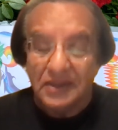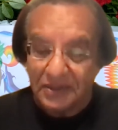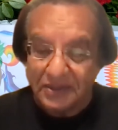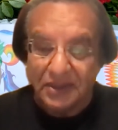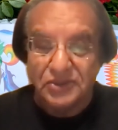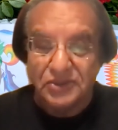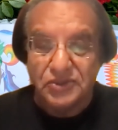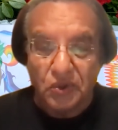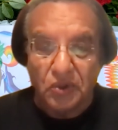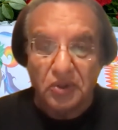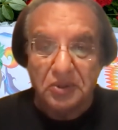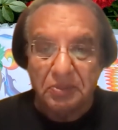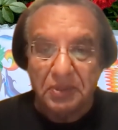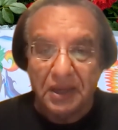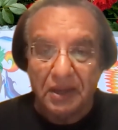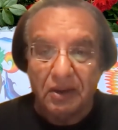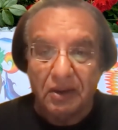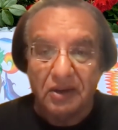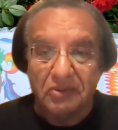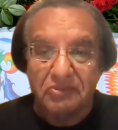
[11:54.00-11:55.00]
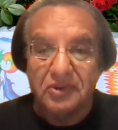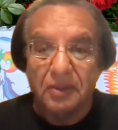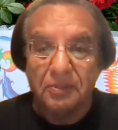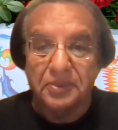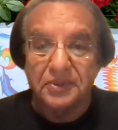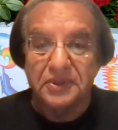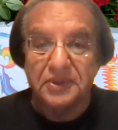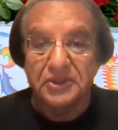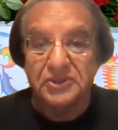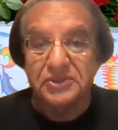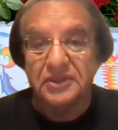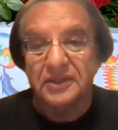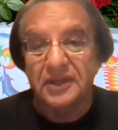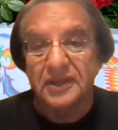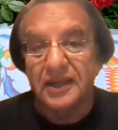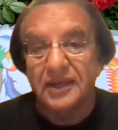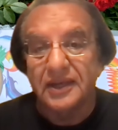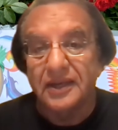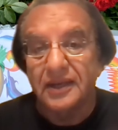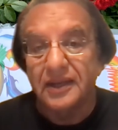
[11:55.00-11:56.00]
there's going to be a lot of competition,
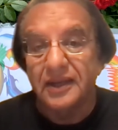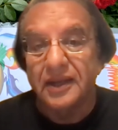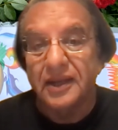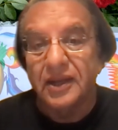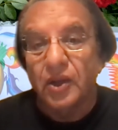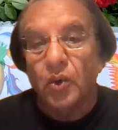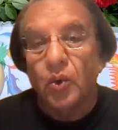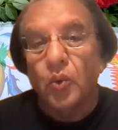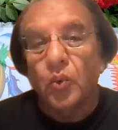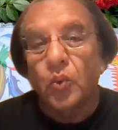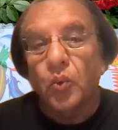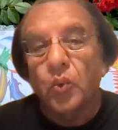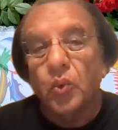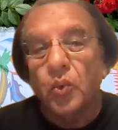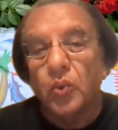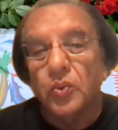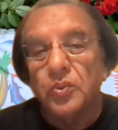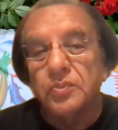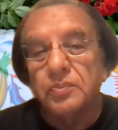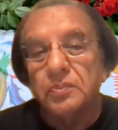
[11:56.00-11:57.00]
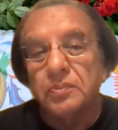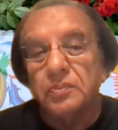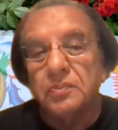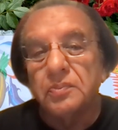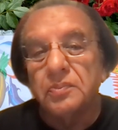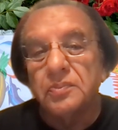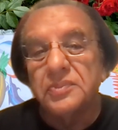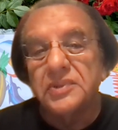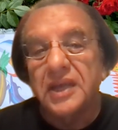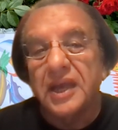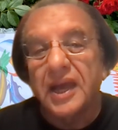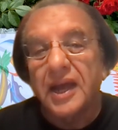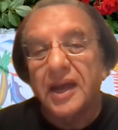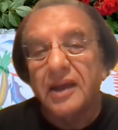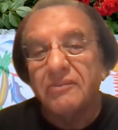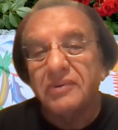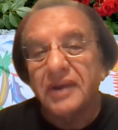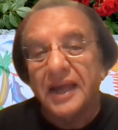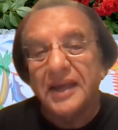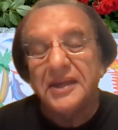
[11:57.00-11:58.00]
and they
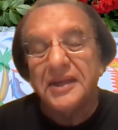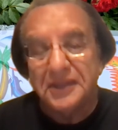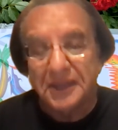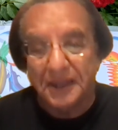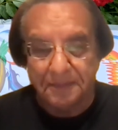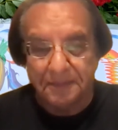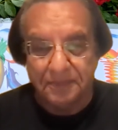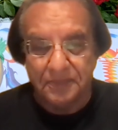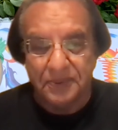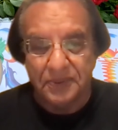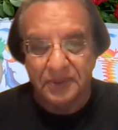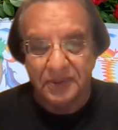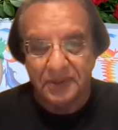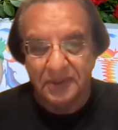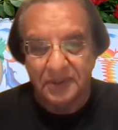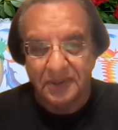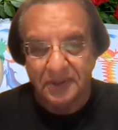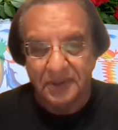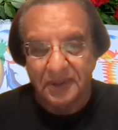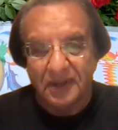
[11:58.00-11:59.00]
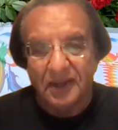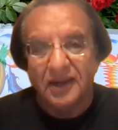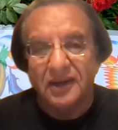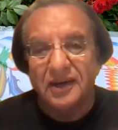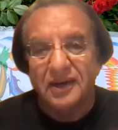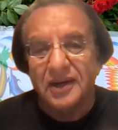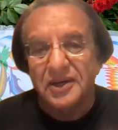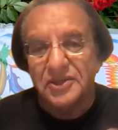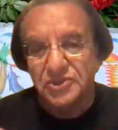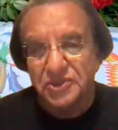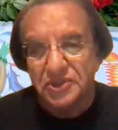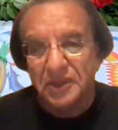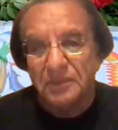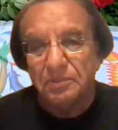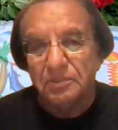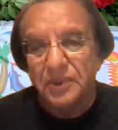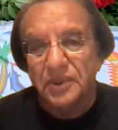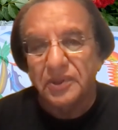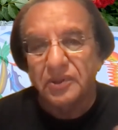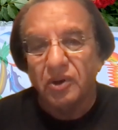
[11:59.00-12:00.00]
have lined up a large
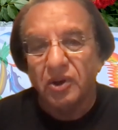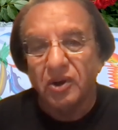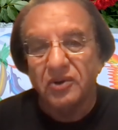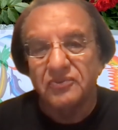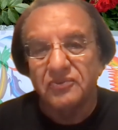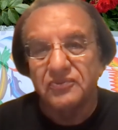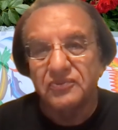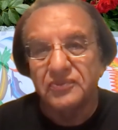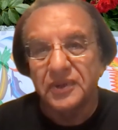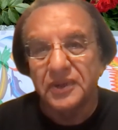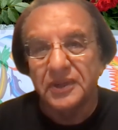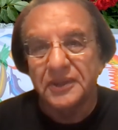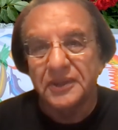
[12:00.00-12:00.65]
number of